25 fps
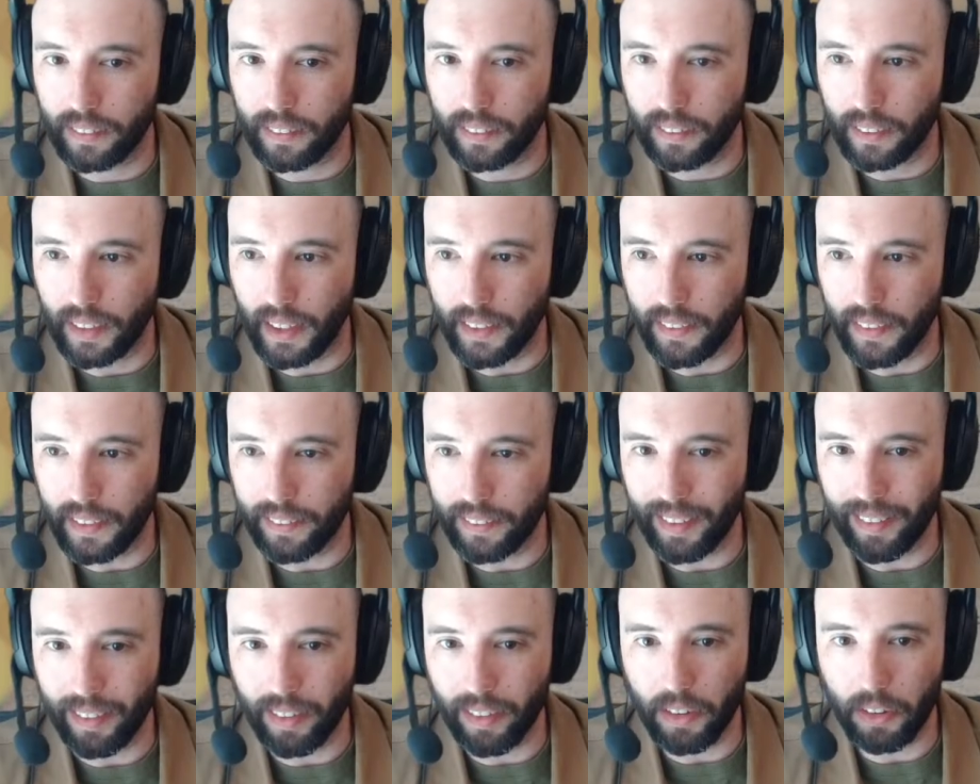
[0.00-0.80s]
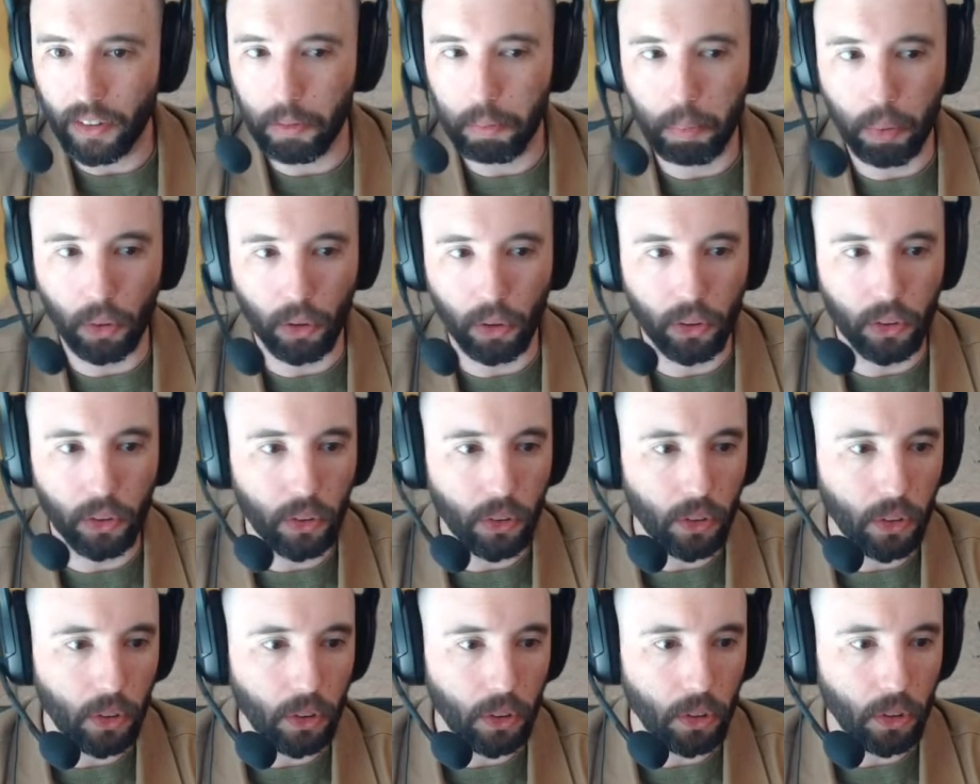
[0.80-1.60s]
I think maybe this
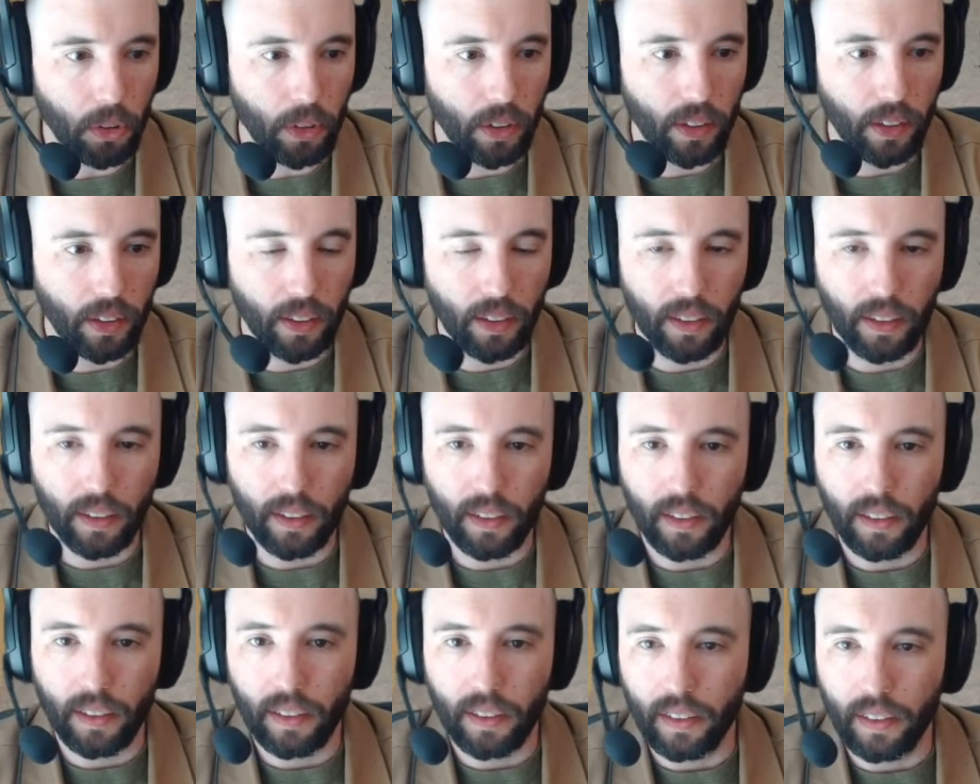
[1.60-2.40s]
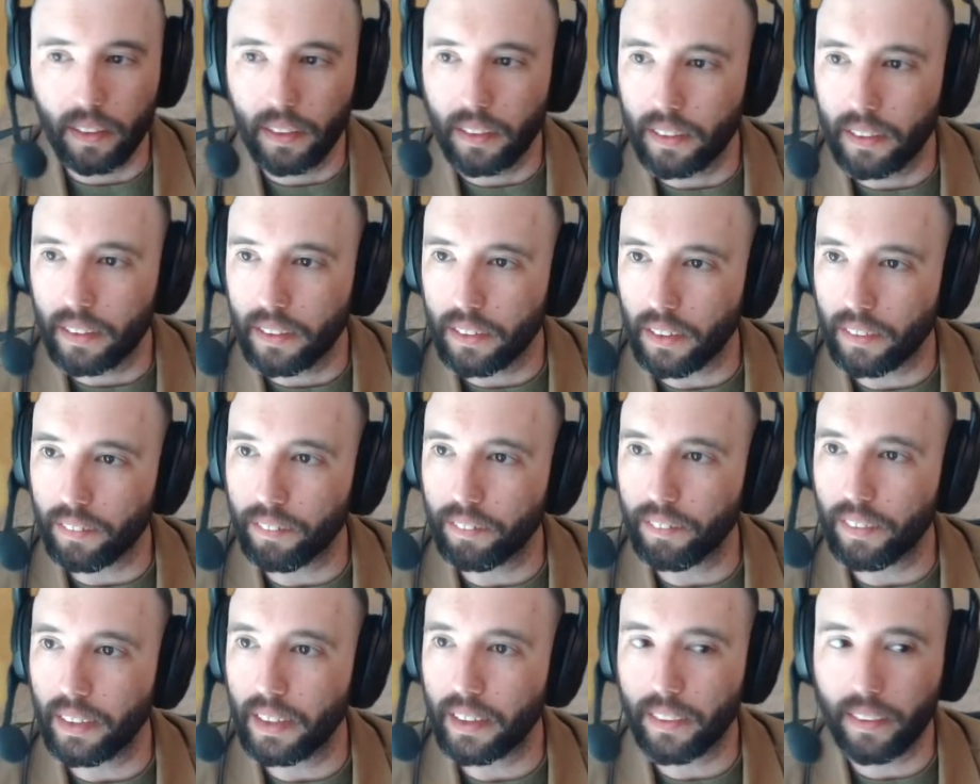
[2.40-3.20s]
blue,
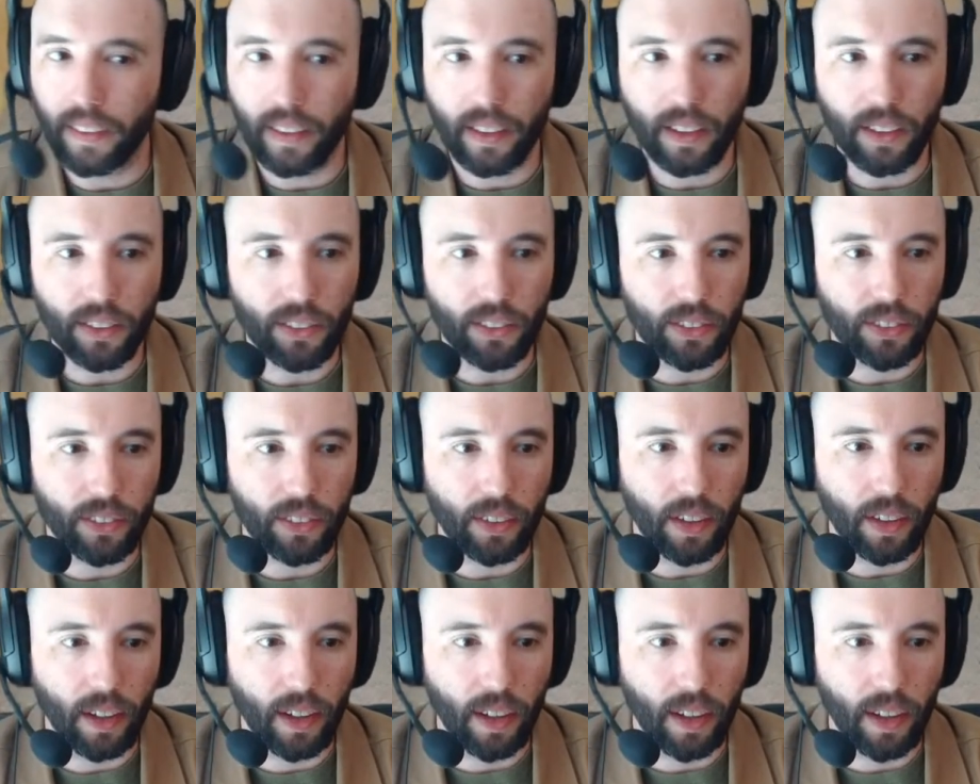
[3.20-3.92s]
something like this.